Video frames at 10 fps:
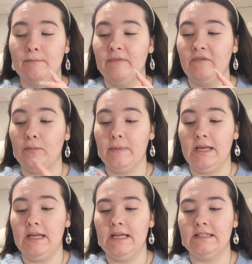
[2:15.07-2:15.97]
for
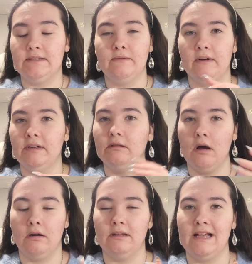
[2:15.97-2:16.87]
me, it's very
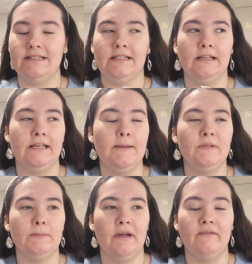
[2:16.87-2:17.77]
long lasting. It
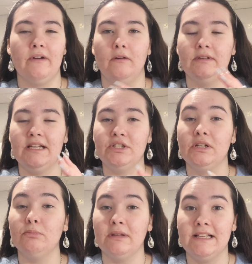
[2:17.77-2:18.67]
keeps my foundation
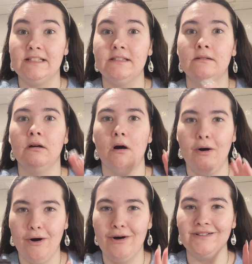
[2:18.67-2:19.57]
in place
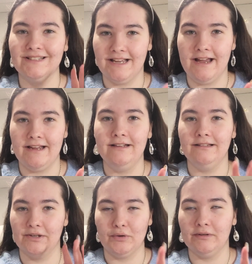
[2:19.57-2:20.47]
all day,
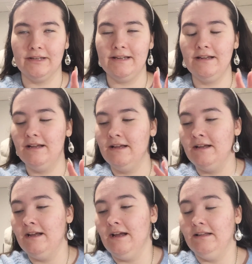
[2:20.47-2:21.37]
literally.
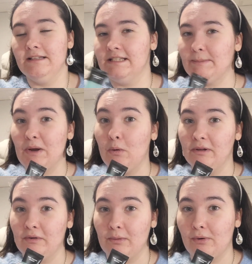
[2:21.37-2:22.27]
This is my Holy
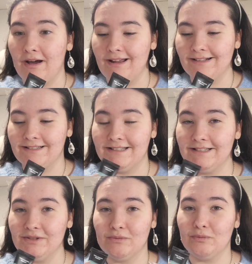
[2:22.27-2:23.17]
Grail product. This
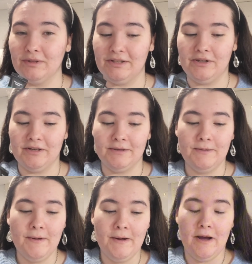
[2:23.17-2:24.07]
is really good.
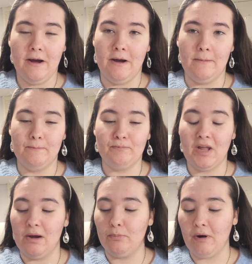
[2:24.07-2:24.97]

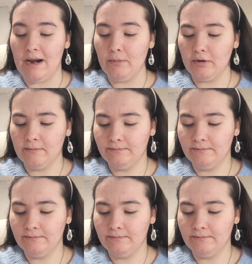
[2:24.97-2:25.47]
A primer,